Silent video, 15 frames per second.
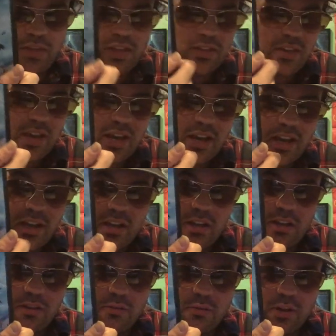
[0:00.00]
this uh,
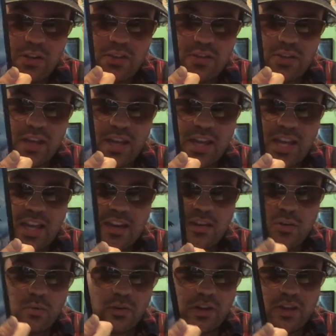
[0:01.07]
great scene
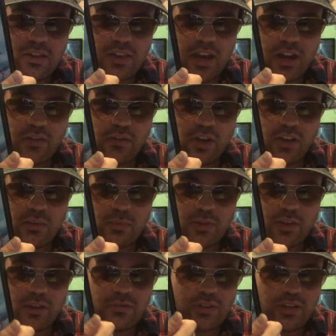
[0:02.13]
where he sacrificed
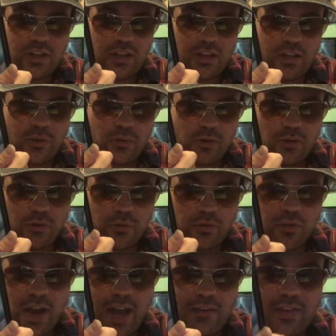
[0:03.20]
himself to re
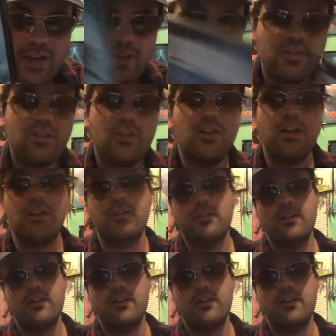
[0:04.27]
revive Godzilla.